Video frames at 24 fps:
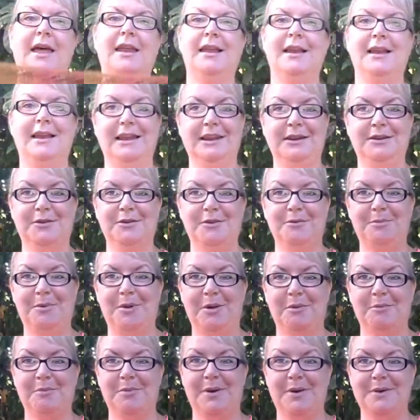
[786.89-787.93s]
and the link to the
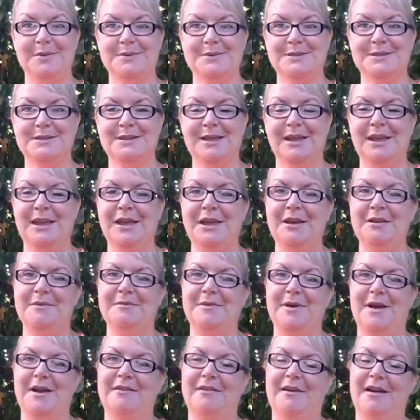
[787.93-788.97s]
blog post
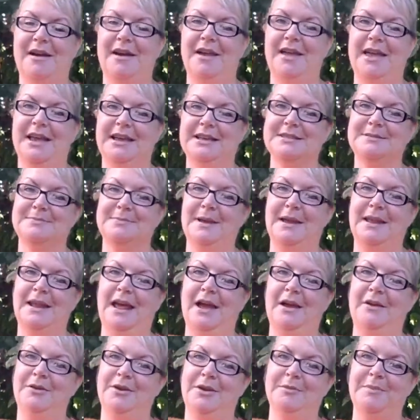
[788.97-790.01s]
where I explain
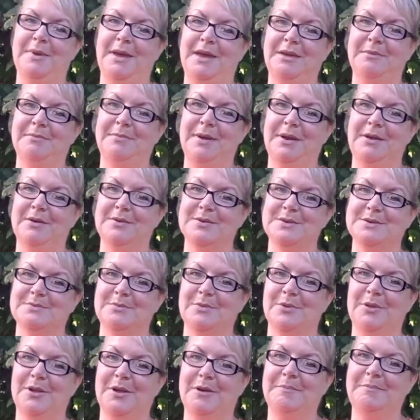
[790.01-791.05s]
how you can make it bigger or
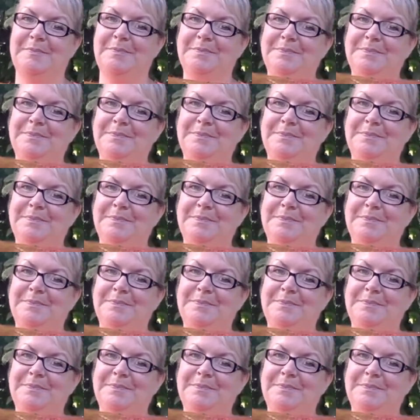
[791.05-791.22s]
smaller.